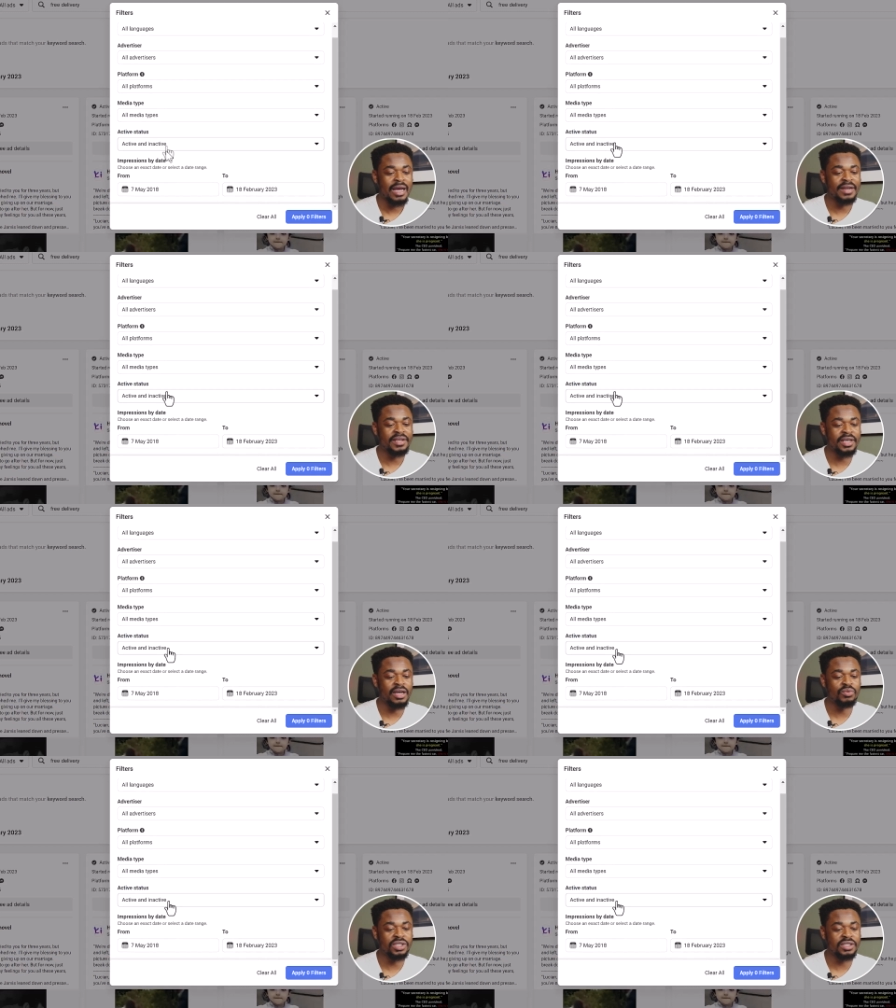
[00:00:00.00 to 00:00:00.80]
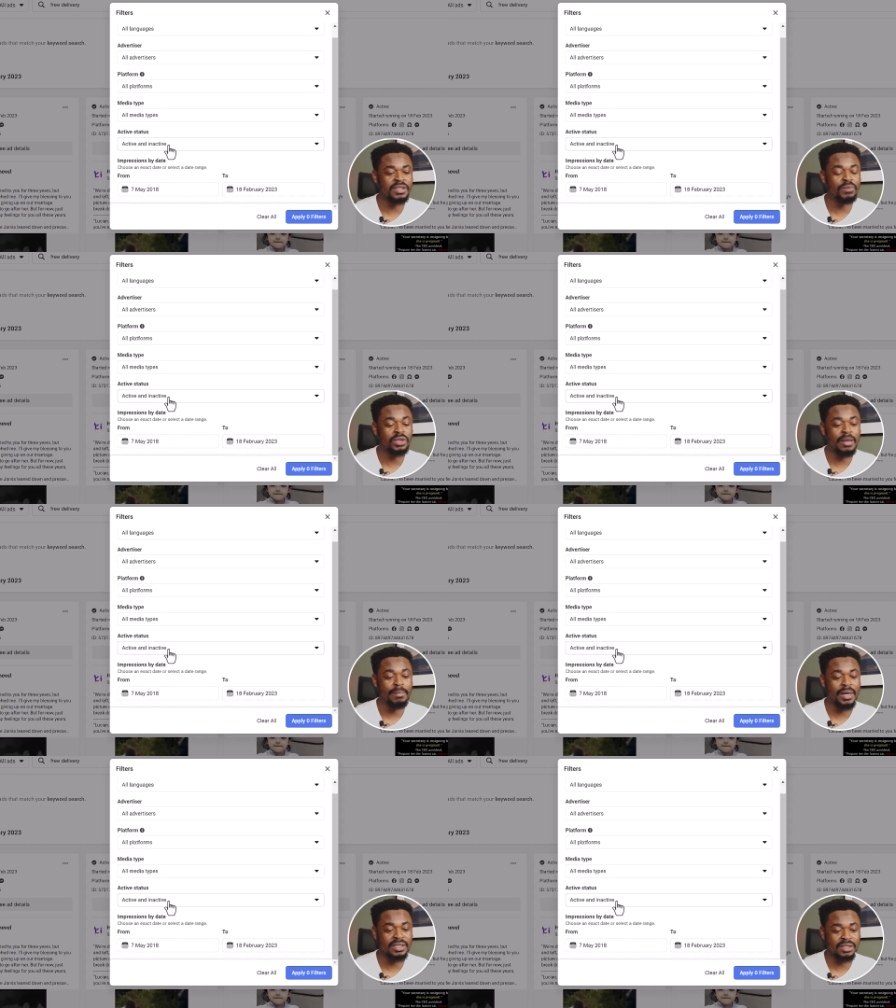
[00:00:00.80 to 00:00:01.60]
and here which is the
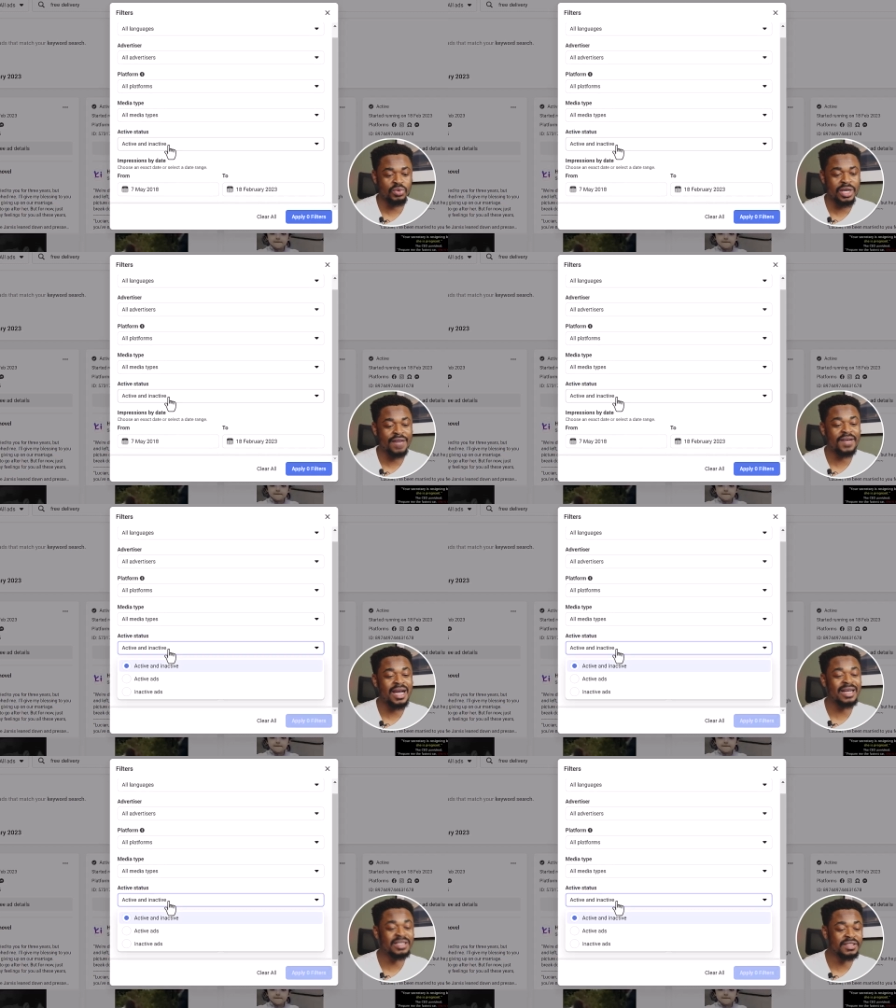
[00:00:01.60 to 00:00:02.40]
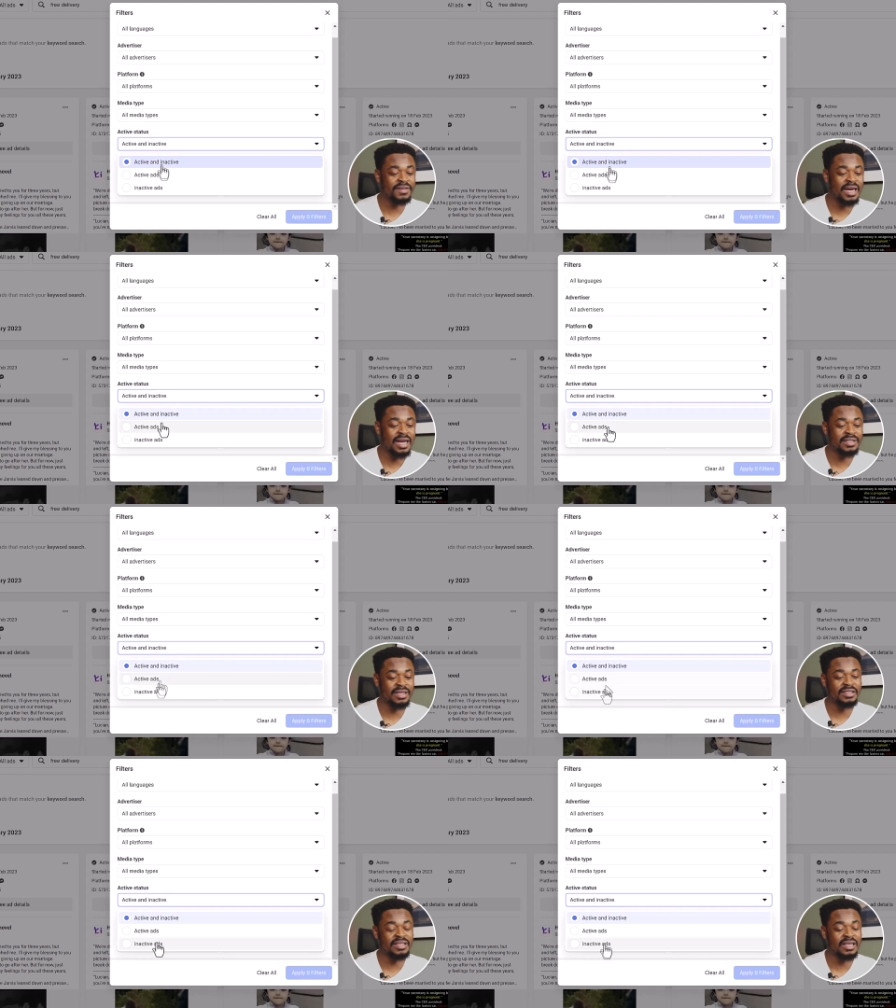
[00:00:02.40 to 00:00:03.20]
important part we have active ads
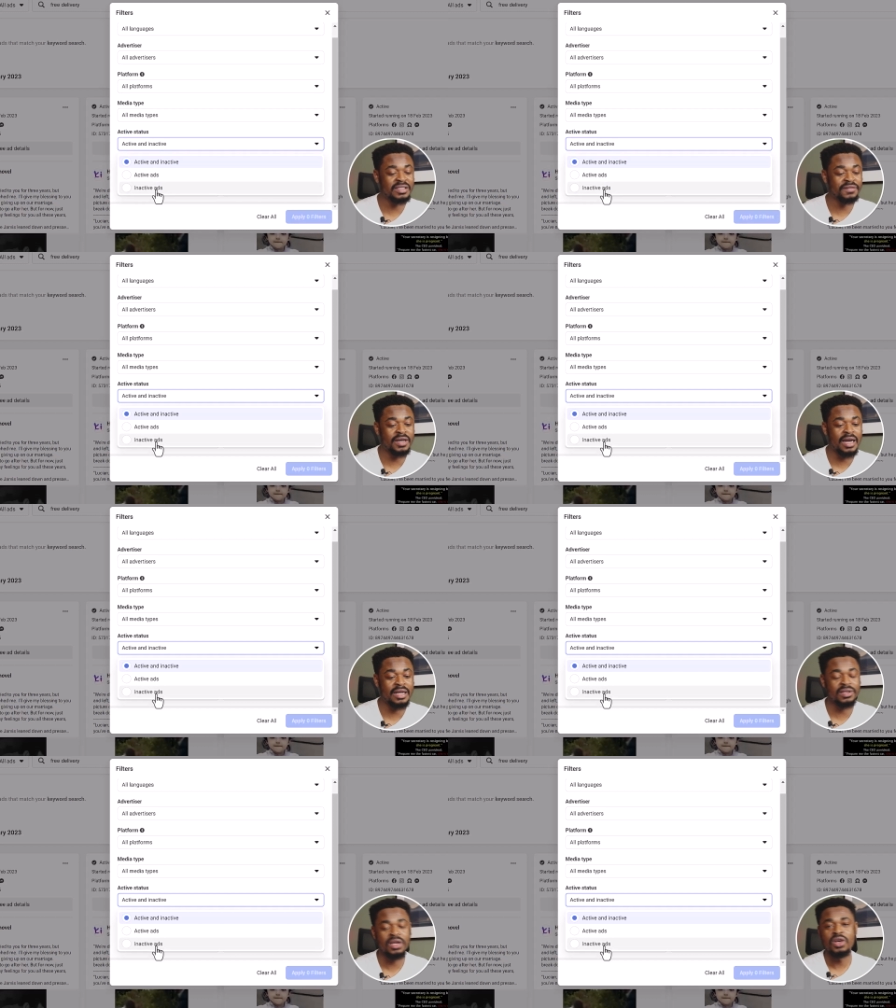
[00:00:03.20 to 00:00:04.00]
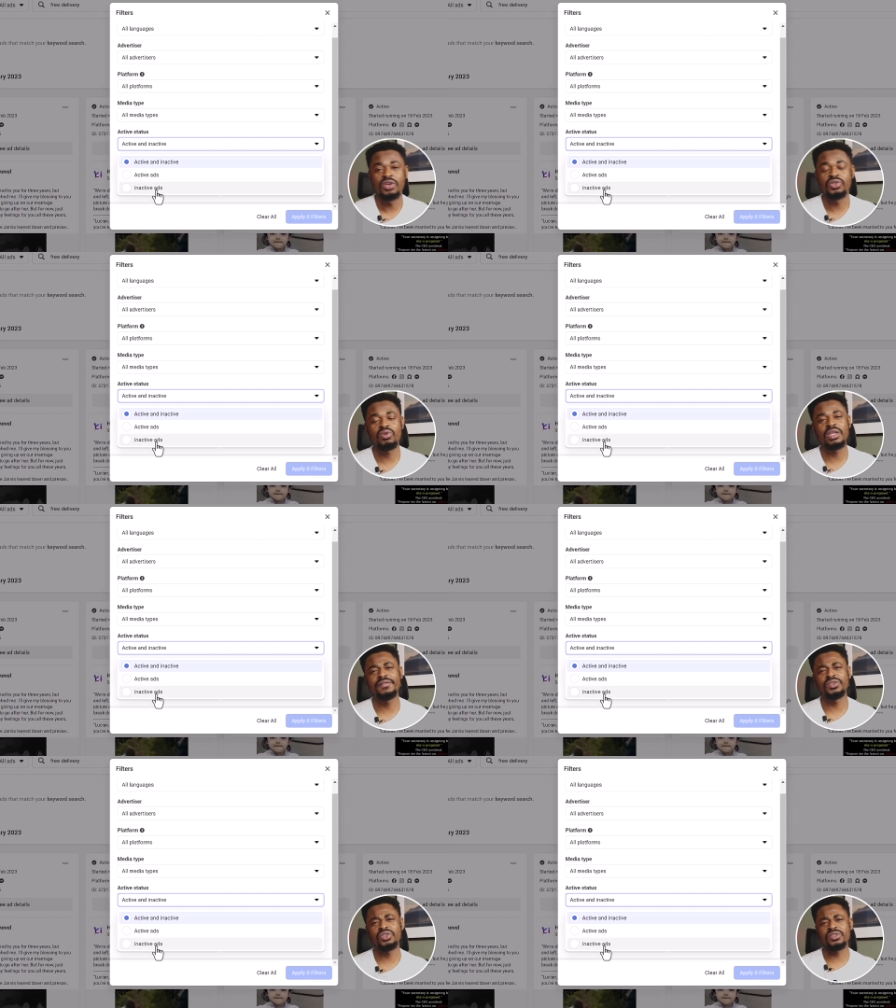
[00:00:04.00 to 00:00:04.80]
and inactive ads so
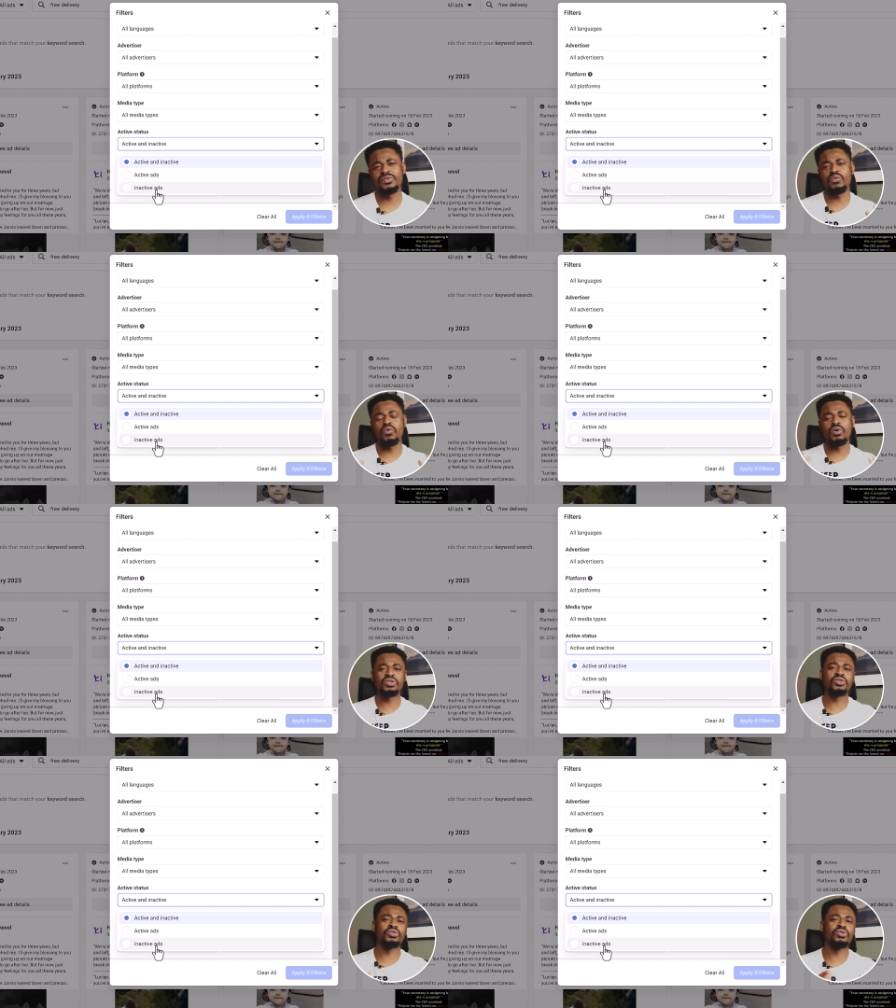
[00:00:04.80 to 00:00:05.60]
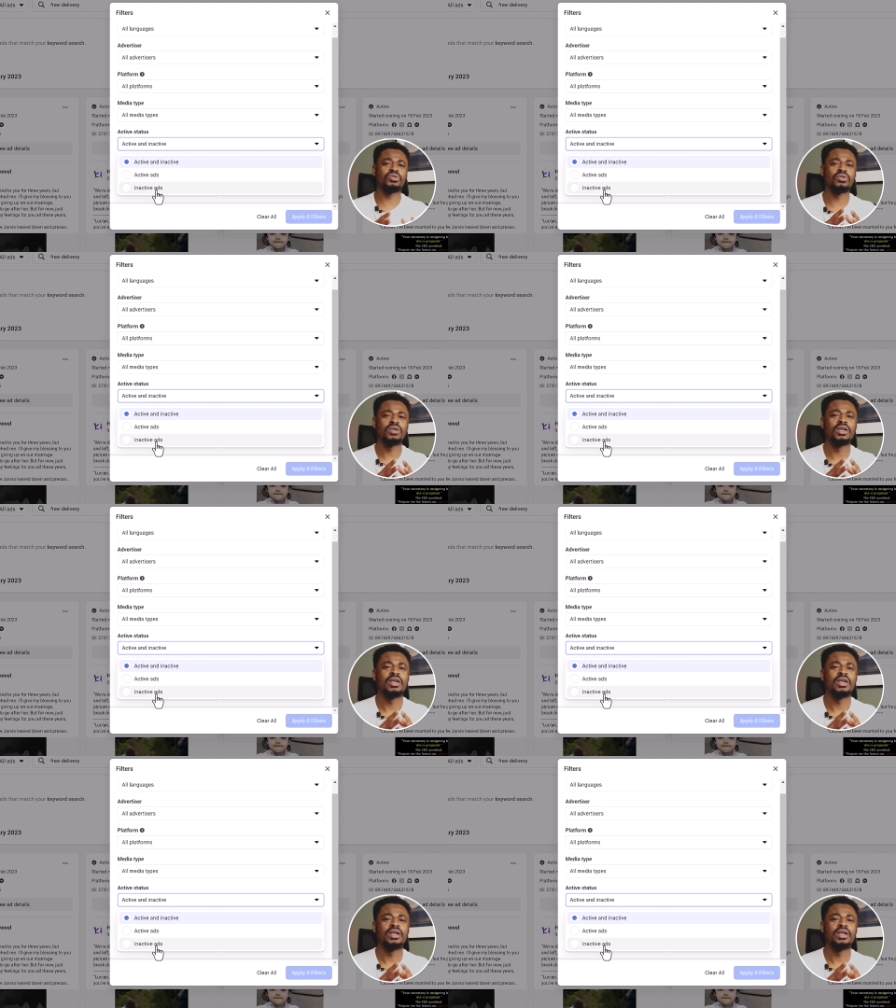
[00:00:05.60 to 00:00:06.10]
if you just want to